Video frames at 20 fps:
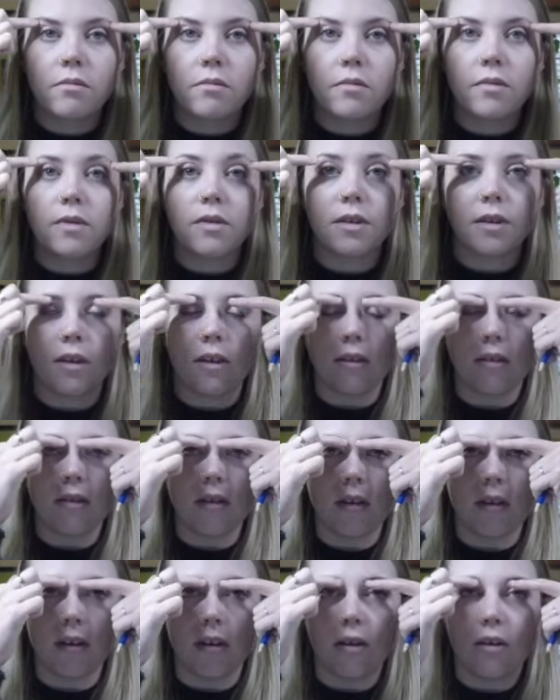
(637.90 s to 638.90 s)
sits
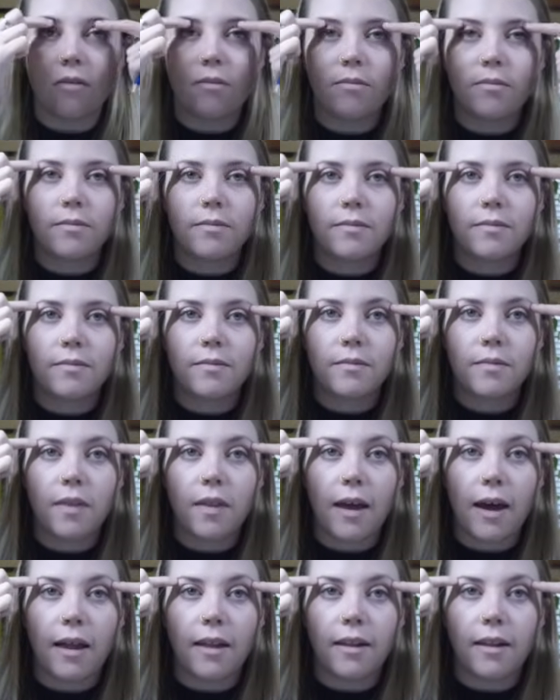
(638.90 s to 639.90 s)
here,
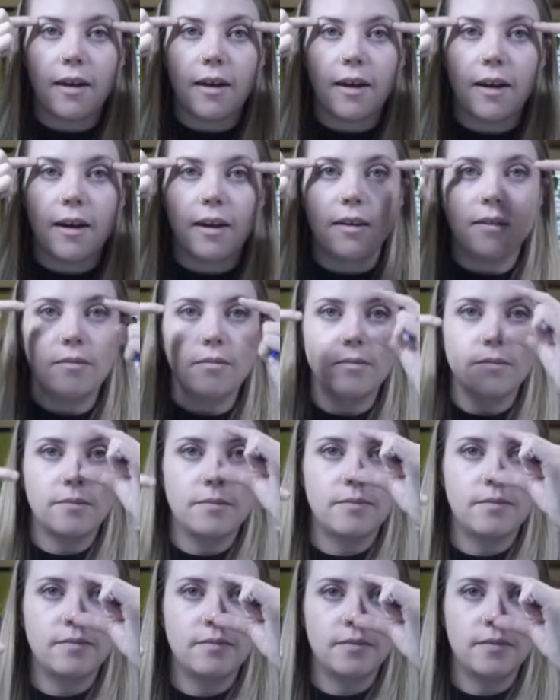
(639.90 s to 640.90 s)
that line
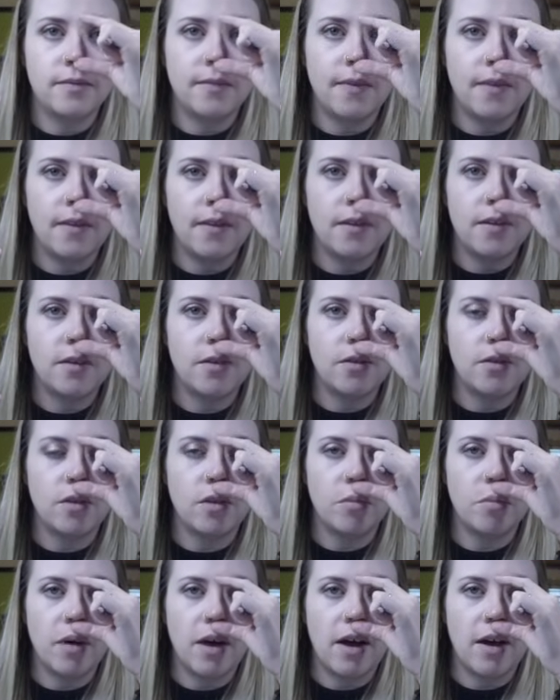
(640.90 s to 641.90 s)
to
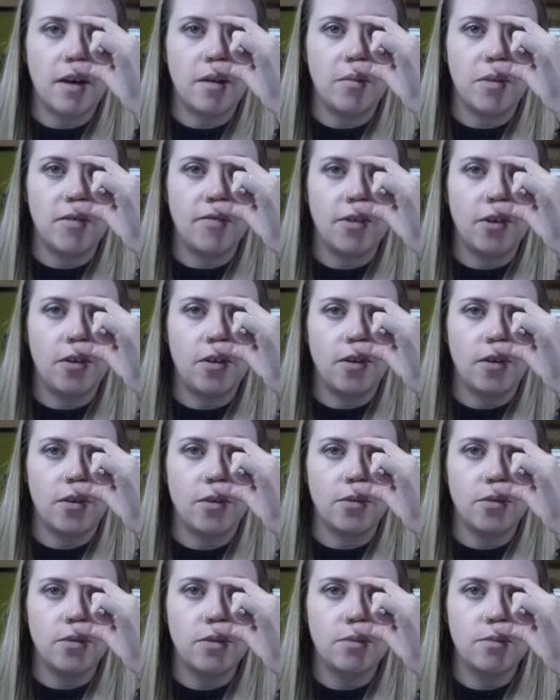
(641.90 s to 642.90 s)
the bottom of your
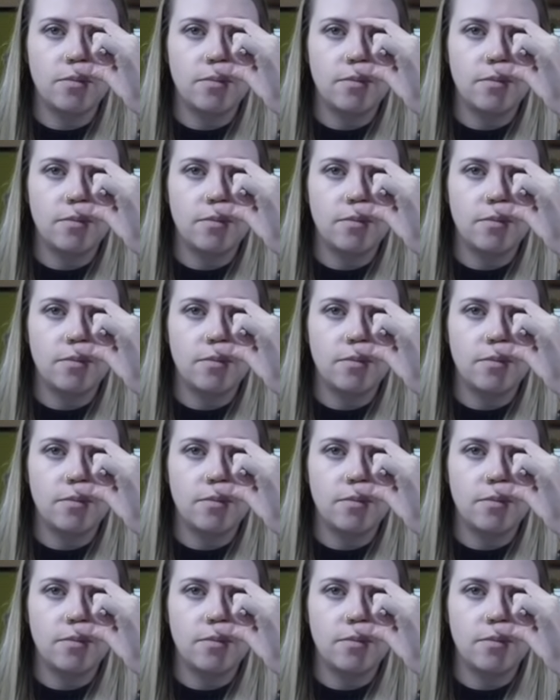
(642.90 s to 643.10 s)
nose,